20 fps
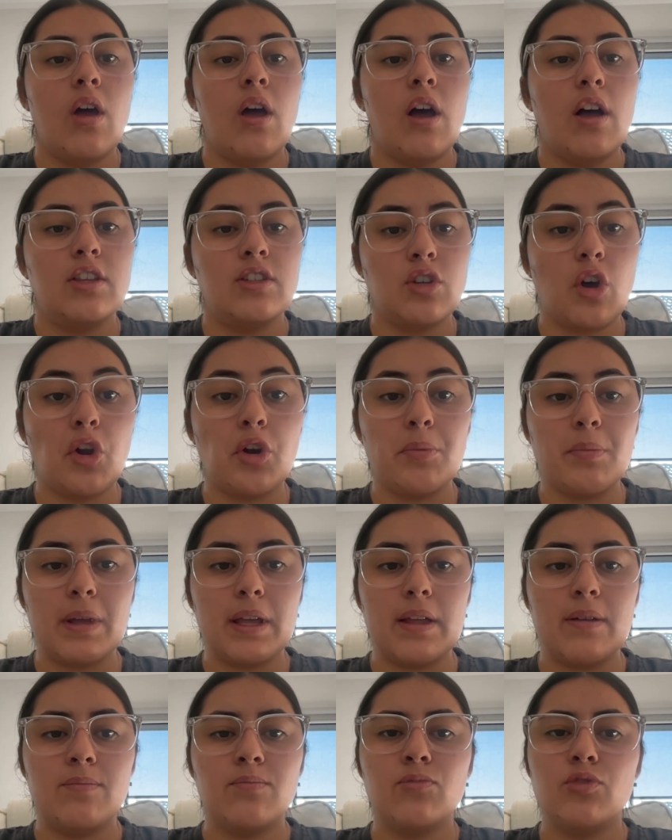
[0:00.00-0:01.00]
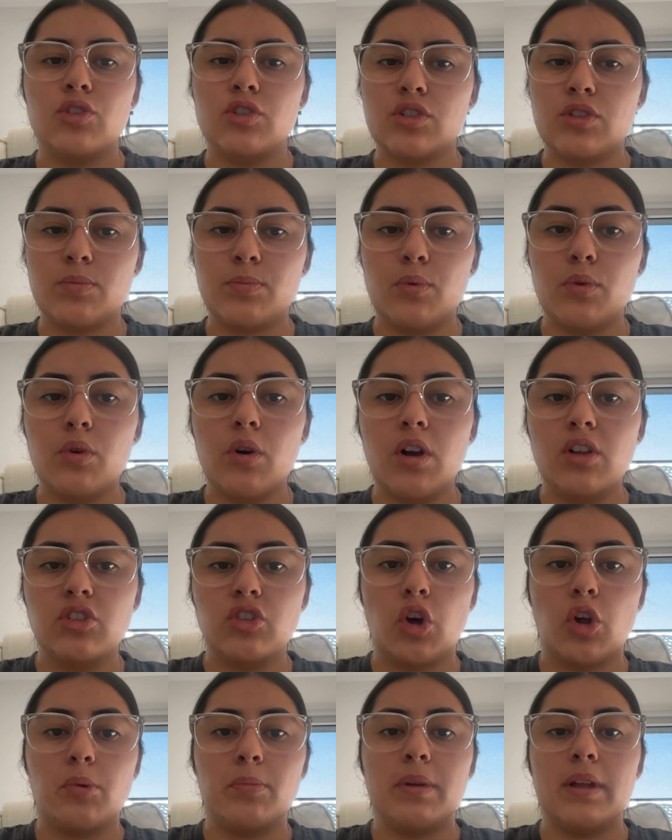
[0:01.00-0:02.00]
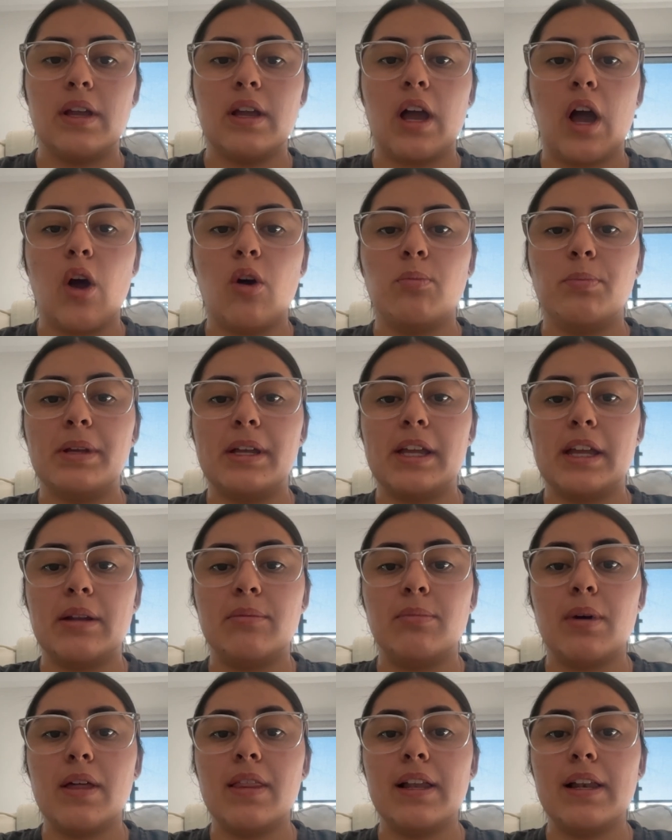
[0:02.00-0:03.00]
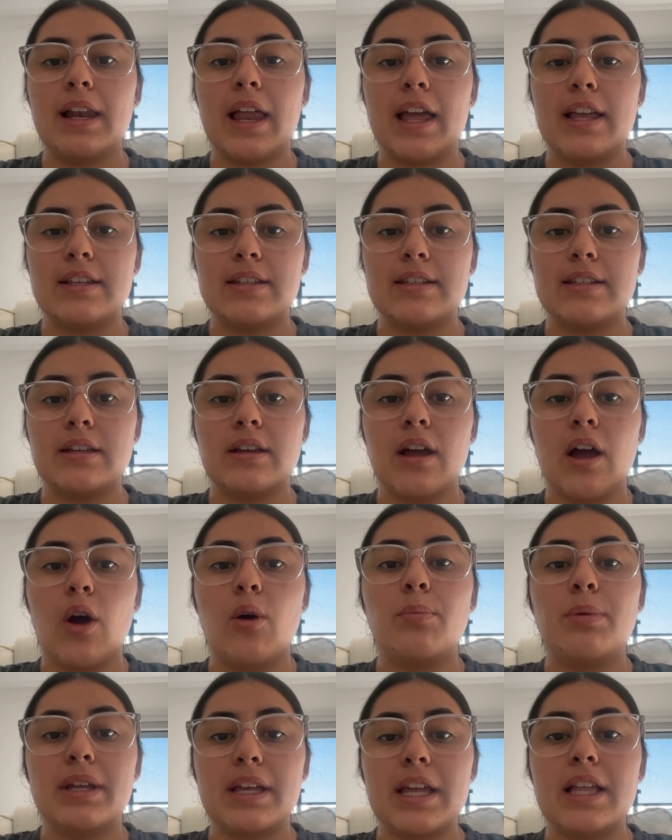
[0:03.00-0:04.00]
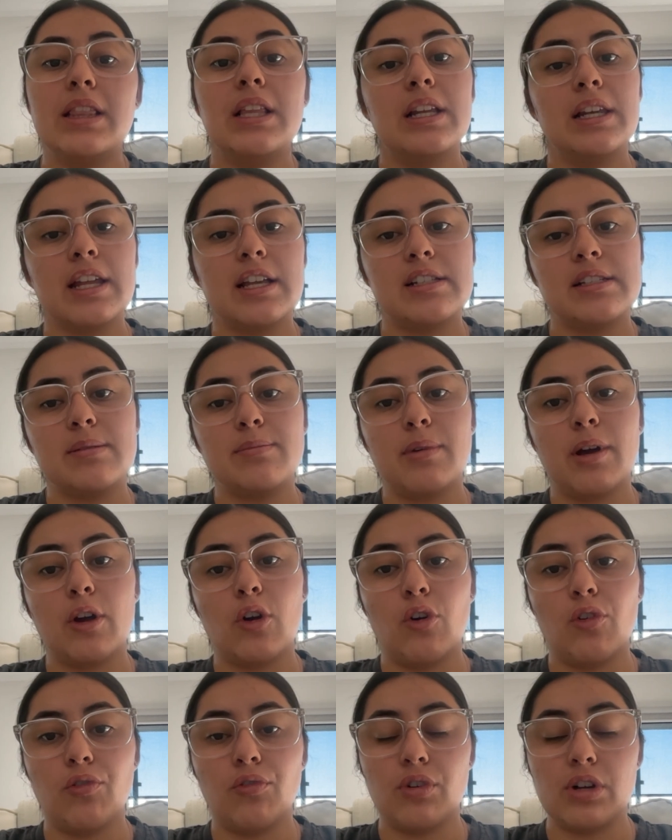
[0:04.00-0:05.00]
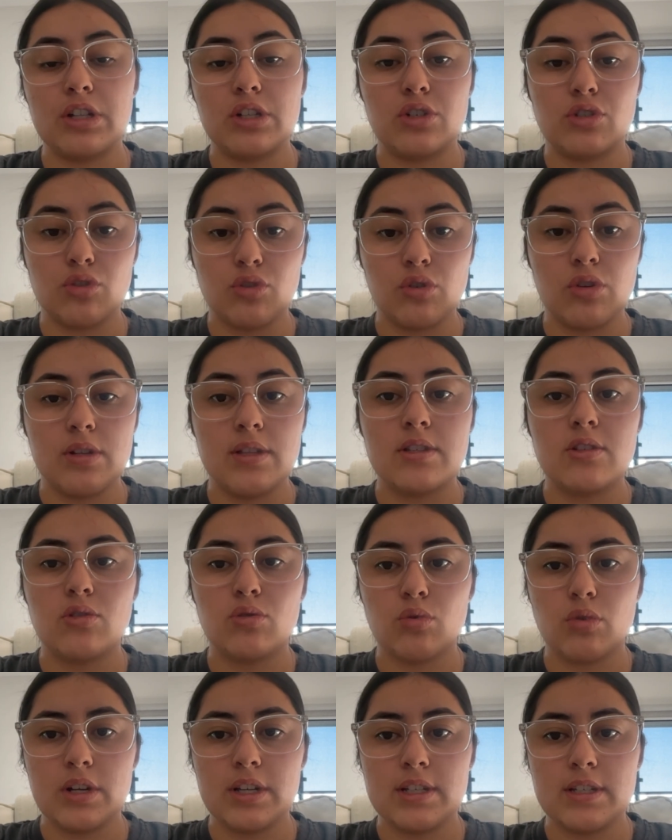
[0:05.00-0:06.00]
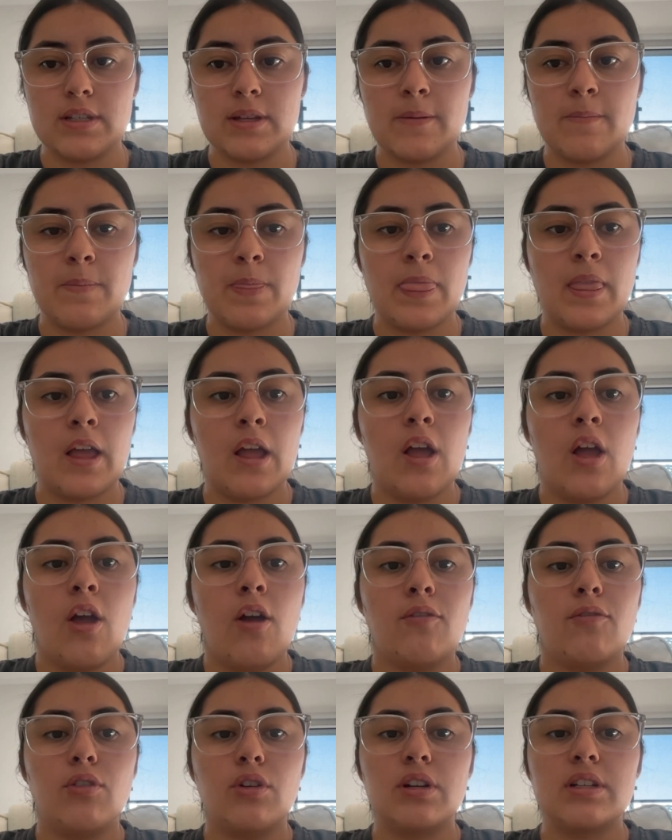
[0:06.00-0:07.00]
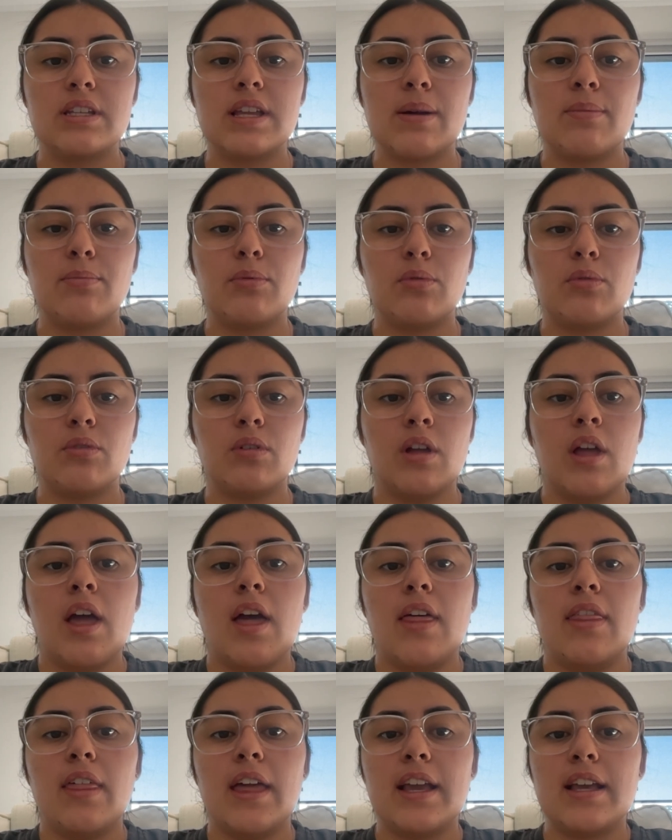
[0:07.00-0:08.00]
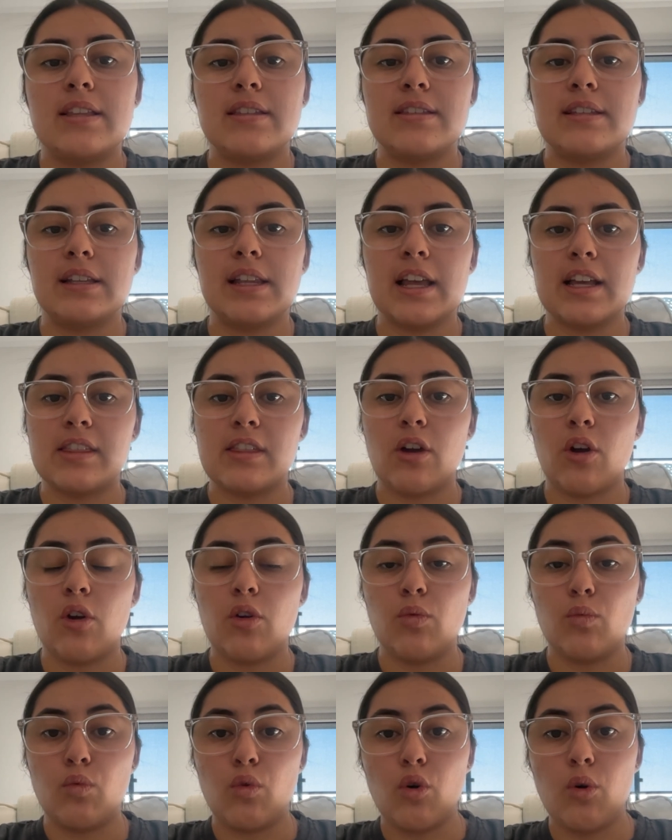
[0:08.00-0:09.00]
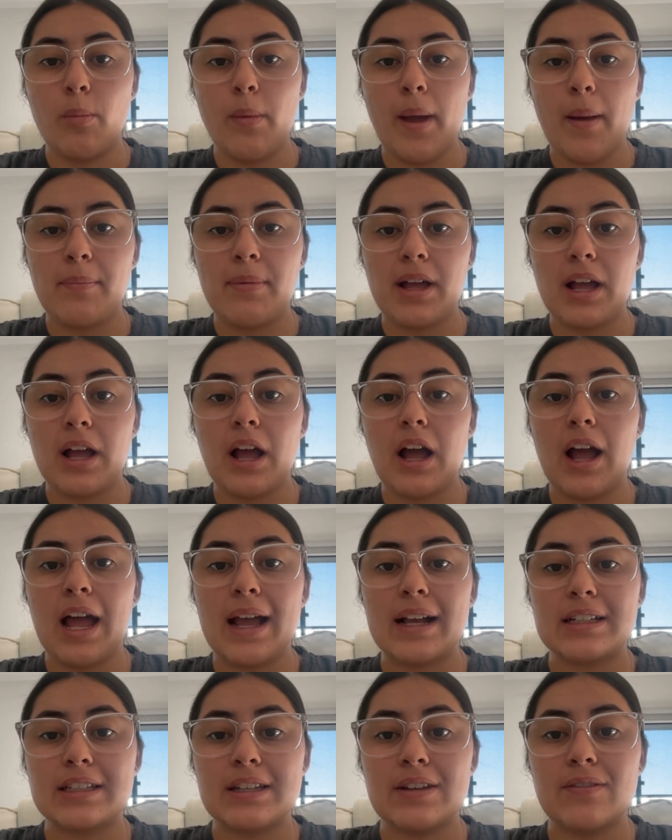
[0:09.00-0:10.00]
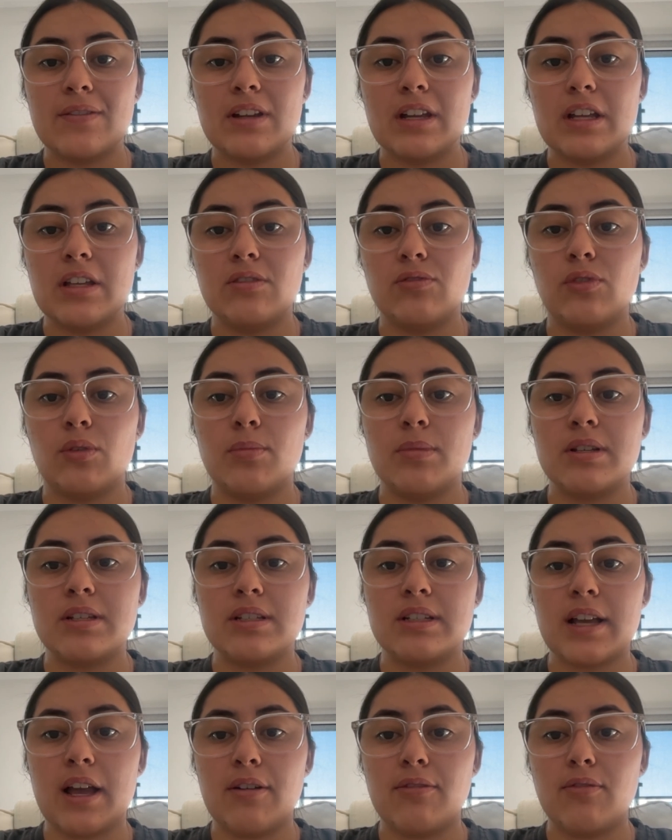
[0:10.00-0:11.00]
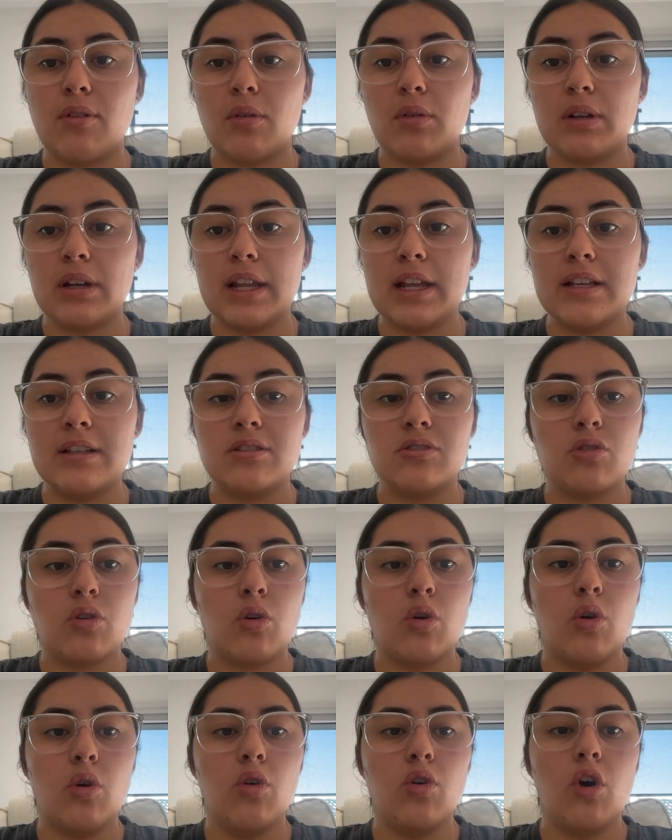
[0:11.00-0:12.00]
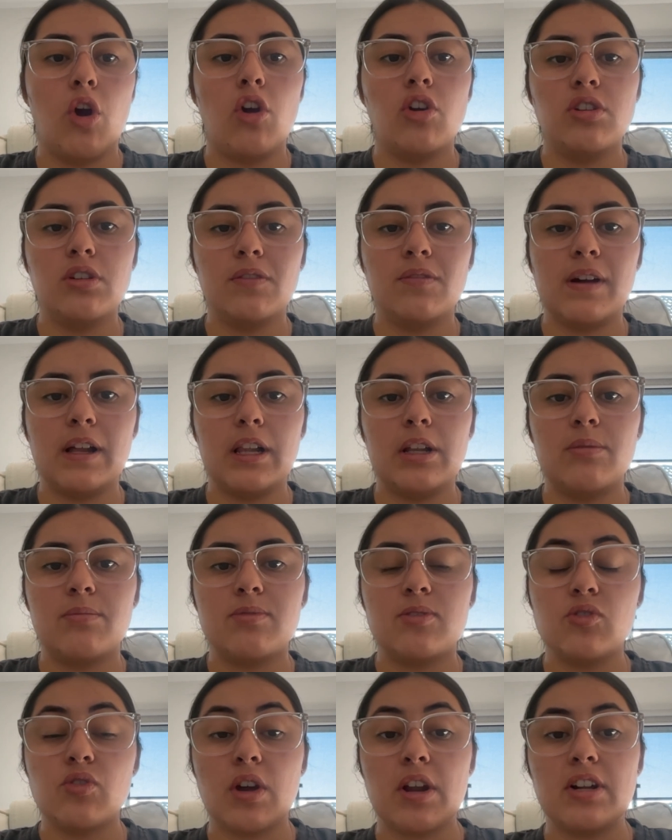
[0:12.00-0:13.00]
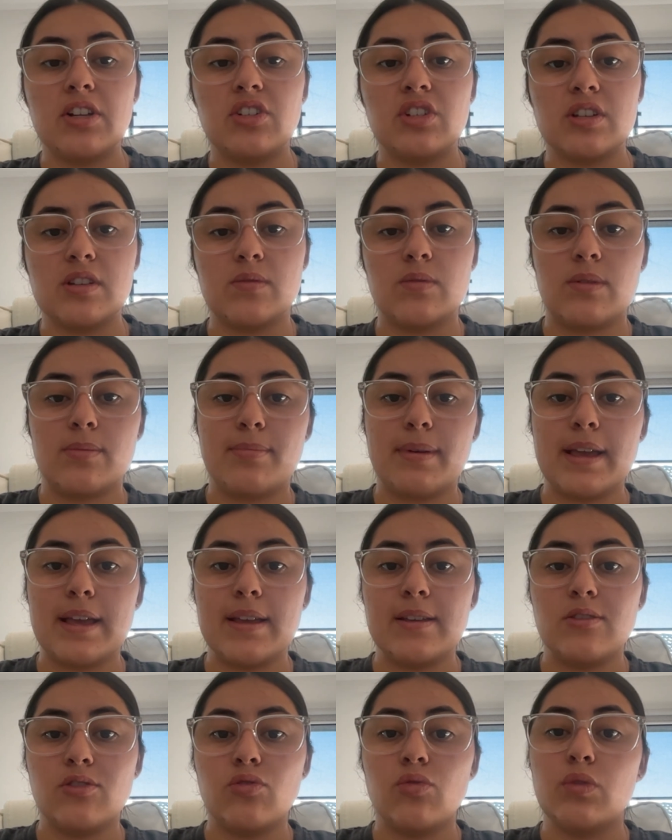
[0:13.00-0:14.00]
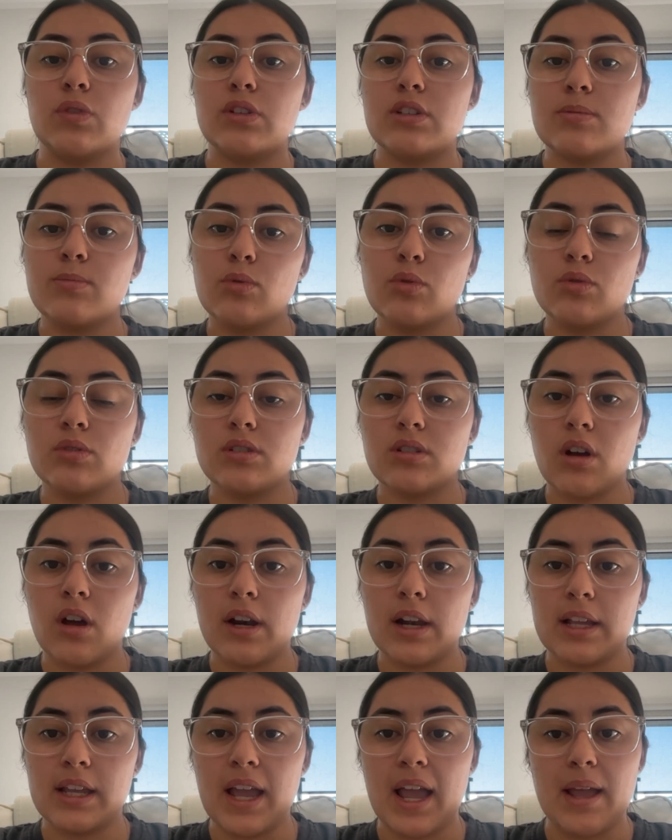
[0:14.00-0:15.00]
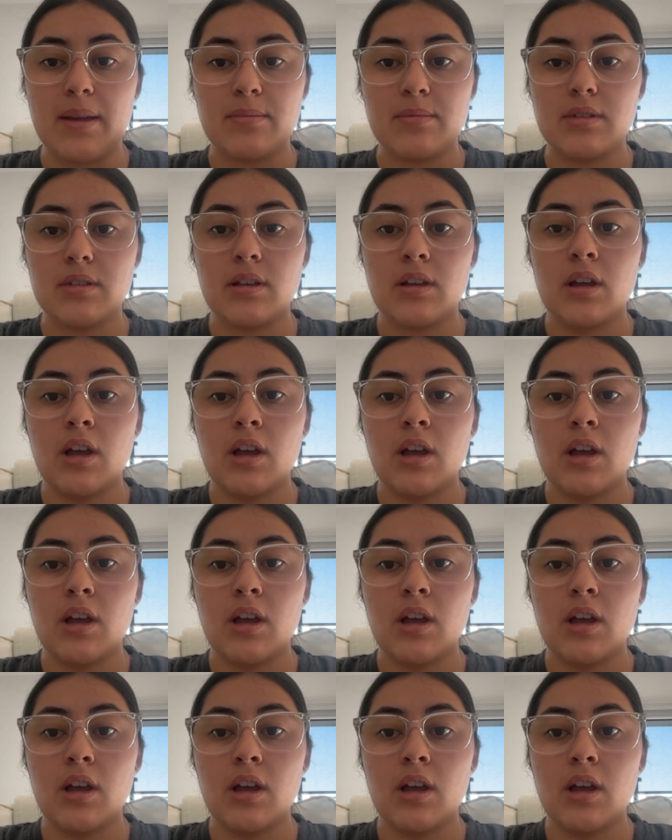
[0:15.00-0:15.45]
Autonomy. To support autonomy, I'll begin the lesson by offering students choice. For example, they can select their own warm-up activities from a scaffold list or co-develop strategies with peers during small-sided games.